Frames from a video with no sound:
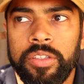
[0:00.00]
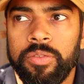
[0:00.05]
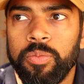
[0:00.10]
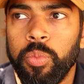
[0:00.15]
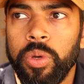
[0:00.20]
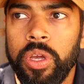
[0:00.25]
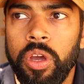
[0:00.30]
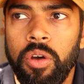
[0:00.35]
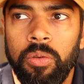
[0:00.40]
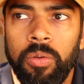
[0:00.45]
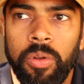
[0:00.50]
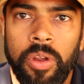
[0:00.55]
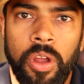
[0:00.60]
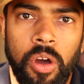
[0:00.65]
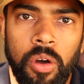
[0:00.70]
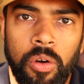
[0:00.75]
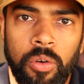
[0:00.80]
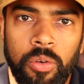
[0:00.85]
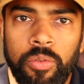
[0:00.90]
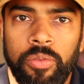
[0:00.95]
We all
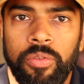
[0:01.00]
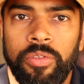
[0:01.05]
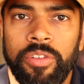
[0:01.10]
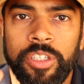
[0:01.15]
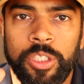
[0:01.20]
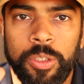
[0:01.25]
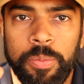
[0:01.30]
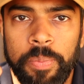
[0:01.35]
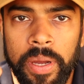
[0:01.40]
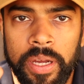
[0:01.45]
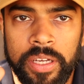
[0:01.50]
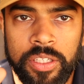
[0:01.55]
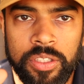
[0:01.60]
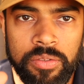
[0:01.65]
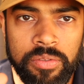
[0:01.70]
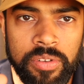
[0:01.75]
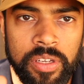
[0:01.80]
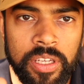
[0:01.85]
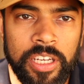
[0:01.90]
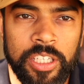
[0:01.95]
know the specs
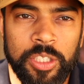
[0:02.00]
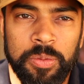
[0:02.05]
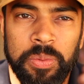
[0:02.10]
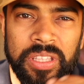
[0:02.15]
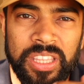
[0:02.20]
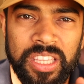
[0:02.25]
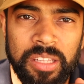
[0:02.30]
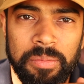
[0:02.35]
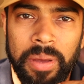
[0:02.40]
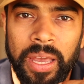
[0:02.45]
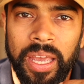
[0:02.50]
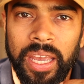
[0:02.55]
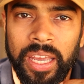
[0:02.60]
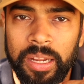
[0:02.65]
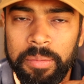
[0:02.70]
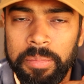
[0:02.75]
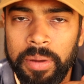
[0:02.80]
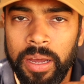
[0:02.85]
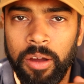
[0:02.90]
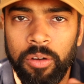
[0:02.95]
of it. It's been debated
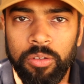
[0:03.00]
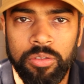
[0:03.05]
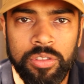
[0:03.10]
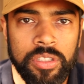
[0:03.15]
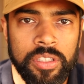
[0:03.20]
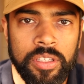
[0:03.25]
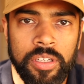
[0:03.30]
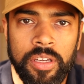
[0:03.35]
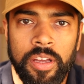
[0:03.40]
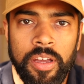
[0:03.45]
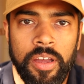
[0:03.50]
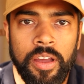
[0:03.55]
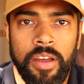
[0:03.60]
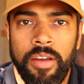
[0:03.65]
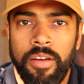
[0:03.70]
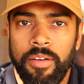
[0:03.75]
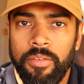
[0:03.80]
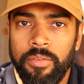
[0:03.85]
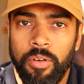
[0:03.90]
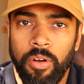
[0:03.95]
about
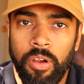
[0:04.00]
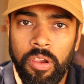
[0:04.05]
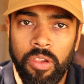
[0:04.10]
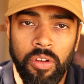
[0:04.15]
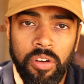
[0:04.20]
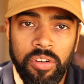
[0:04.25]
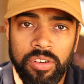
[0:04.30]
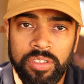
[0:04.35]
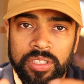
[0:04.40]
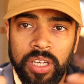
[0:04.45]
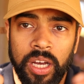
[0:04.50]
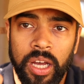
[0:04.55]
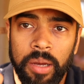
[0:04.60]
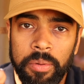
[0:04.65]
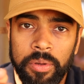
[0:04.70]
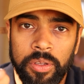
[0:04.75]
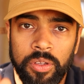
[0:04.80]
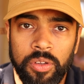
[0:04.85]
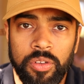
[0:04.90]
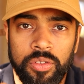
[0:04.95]
for a long time
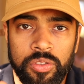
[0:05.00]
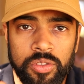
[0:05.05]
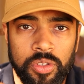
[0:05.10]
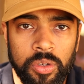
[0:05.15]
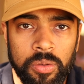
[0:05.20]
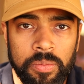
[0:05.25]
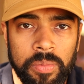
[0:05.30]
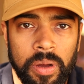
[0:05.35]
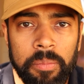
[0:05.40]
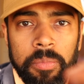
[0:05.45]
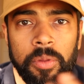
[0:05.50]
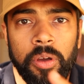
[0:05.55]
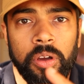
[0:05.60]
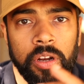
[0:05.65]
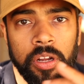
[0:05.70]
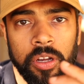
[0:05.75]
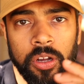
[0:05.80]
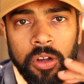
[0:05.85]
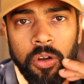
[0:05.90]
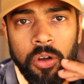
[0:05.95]
on YouTube. I'm not
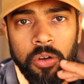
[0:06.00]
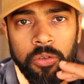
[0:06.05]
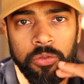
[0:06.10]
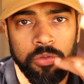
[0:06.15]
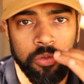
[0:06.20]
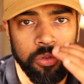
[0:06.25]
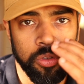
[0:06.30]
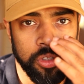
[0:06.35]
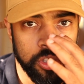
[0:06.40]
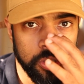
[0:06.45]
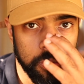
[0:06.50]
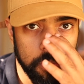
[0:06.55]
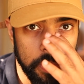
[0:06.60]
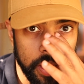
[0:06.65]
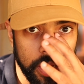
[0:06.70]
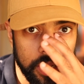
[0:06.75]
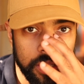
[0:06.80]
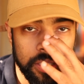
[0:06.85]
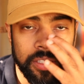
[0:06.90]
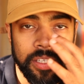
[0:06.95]
going to go through the
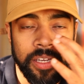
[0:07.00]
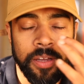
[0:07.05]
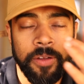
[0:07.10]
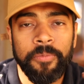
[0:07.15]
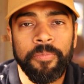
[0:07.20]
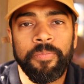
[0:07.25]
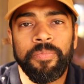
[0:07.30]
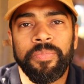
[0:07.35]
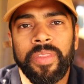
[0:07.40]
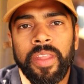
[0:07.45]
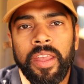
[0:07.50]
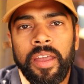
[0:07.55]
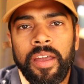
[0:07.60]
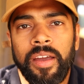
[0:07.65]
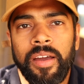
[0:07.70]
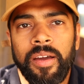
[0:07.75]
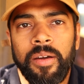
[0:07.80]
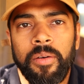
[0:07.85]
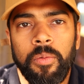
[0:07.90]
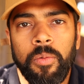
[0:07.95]
specs.
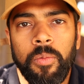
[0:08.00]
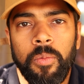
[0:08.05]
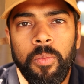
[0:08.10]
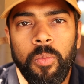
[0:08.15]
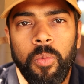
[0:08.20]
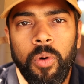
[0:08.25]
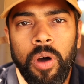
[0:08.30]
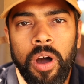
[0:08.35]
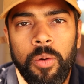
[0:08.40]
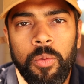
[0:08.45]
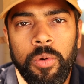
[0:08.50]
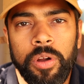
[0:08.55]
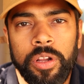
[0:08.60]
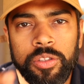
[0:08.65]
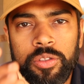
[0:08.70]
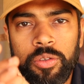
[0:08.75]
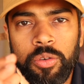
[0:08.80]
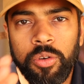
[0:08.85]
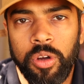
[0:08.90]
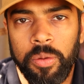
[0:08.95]
What I
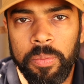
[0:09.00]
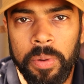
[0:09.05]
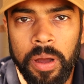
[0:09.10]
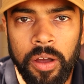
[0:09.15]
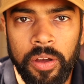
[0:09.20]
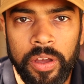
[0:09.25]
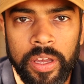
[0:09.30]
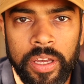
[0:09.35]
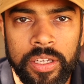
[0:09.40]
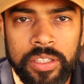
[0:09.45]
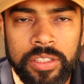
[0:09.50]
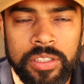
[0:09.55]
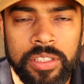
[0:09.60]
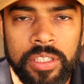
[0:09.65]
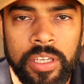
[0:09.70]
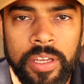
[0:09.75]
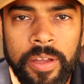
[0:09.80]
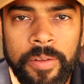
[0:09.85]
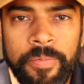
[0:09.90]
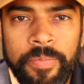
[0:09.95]
want to talk about
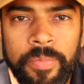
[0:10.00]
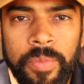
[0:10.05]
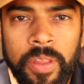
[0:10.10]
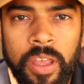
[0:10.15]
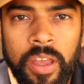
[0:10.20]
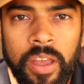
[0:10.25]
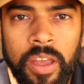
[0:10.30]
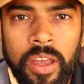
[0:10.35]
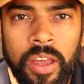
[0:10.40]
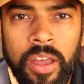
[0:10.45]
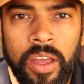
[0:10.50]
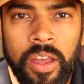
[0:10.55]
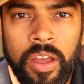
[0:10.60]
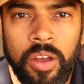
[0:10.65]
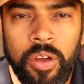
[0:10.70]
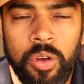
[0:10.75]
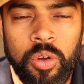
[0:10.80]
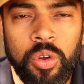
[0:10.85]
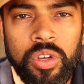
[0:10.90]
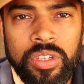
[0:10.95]
is,
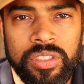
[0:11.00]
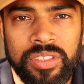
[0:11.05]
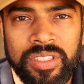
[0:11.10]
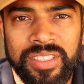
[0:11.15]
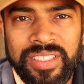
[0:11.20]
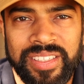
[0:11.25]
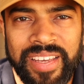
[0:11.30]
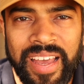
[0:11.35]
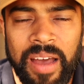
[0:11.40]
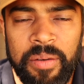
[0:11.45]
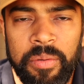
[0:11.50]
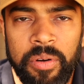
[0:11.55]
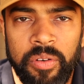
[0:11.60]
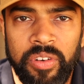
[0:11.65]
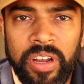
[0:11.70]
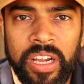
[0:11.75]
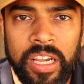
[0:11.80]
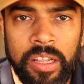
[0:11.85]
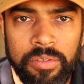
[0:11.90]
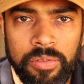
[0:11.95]
who is this camera
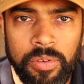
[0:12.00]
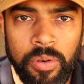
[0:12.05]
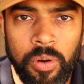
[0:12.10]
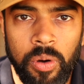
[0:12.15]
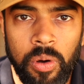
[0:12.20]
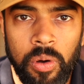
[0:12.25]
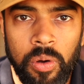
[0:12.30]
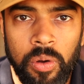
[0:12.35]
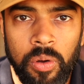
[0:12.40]
really for?